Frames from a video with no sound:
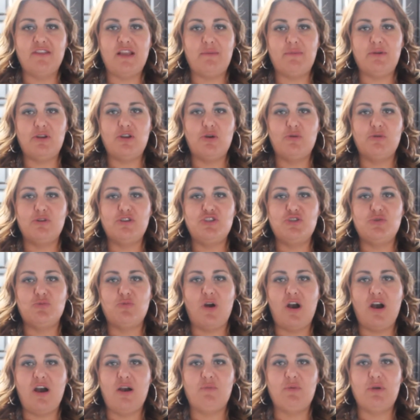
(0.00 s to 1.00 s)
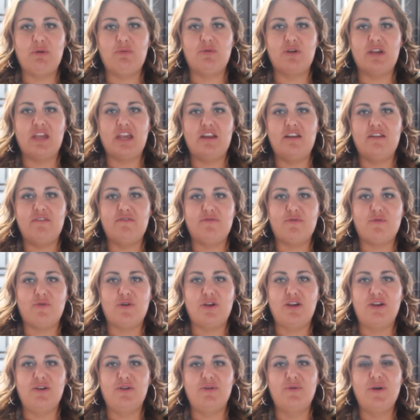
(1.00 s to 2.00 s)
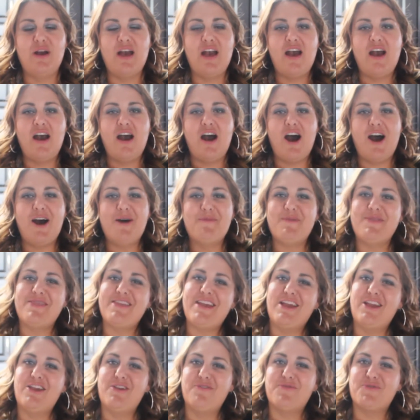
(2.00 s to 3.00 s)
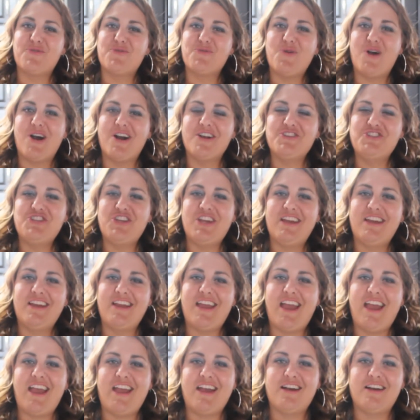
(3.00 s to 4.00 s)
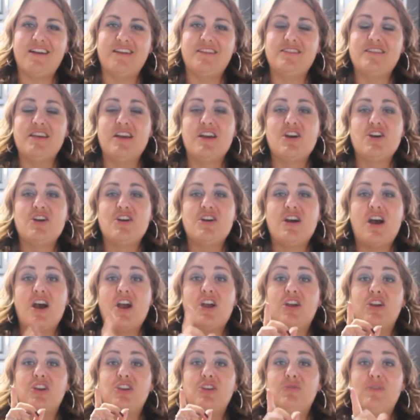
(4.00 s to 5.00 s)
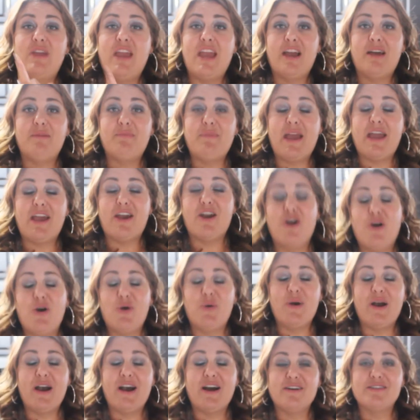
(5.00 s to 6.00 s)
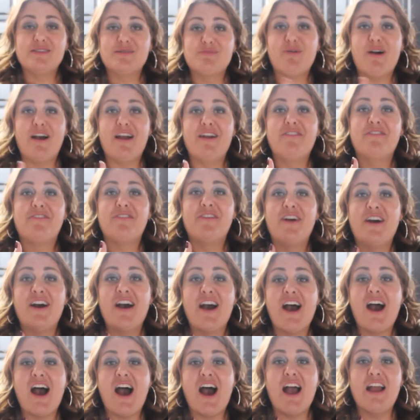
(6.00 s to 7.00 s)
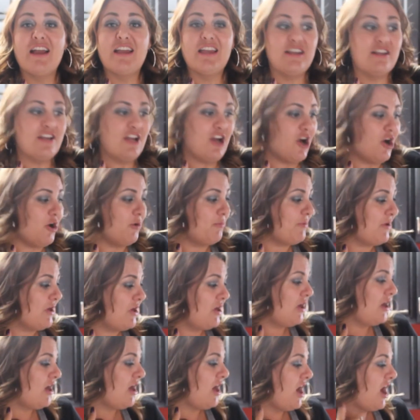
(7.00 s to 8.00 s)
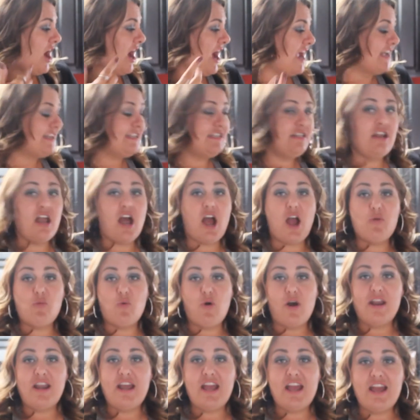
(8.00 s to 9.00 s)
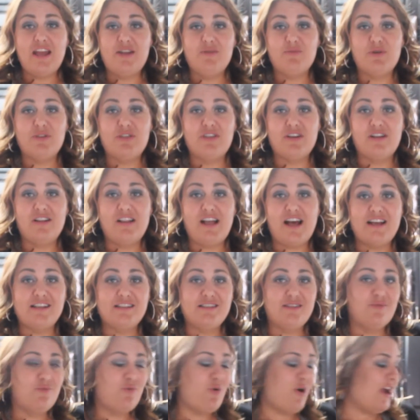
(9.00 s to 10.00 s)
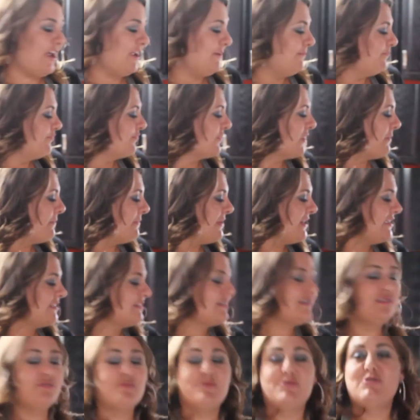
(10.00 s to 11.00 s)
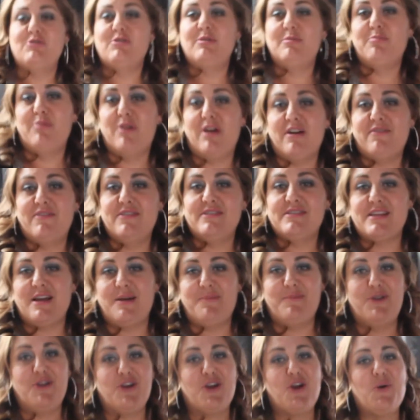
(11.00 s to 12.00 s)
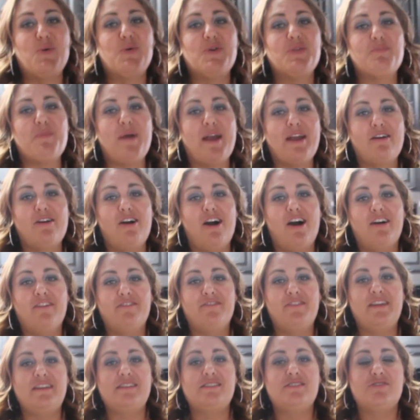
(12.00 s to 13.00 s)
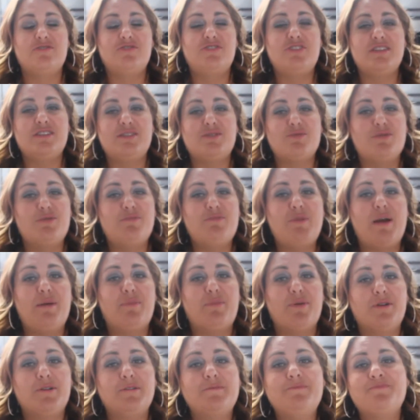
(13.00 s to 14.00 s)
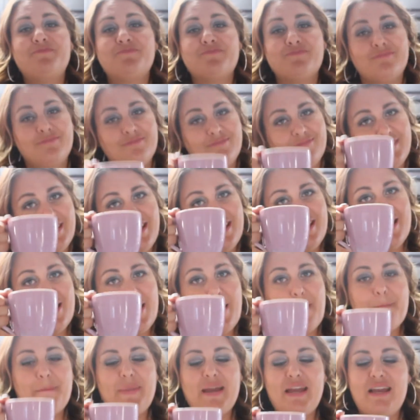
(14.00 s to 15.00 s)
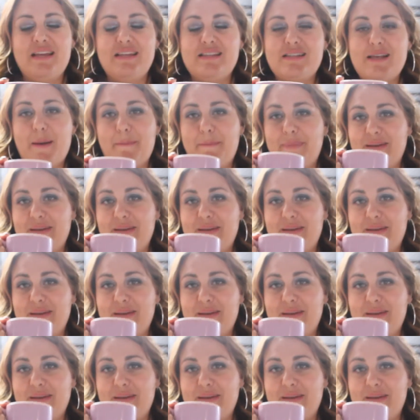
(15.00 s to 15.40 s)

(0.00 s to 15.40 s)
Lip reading: Let me know what you want. We will get it for you. Thank you for watching, and you can make a housewife. I can help. I want to end with a glass of wine, but since we're doing breakfast, I'm going to go with my coffee. So just remember, pinkies up,